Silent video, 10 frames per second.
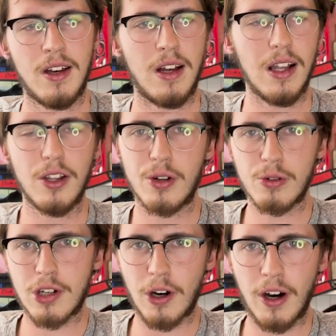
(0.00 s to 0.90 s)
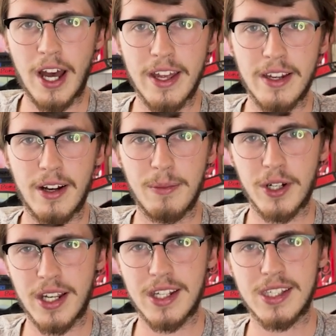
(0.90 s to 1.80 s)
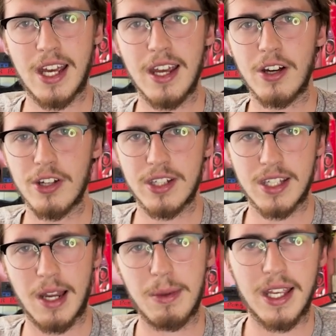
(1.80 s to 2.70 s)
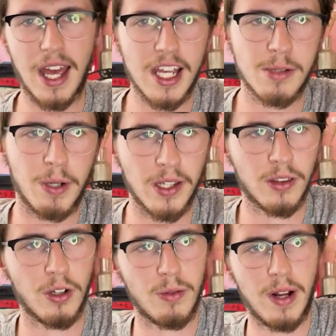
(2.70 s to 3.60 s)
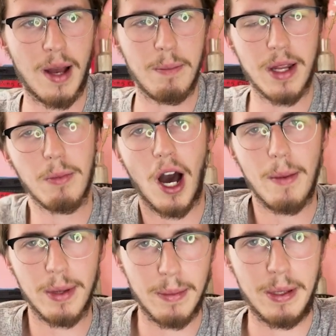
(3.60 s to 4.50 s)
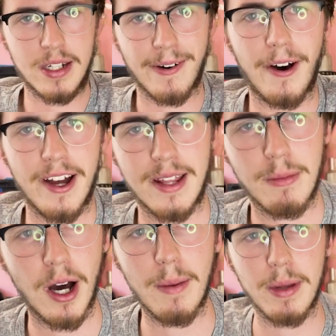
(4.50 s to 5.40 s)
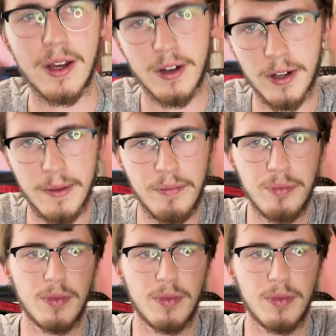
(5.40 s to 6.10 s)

a little tired. I'm not going to say Costa's going to be gassed by the third round, but he might be a bit tired. He might be hurt.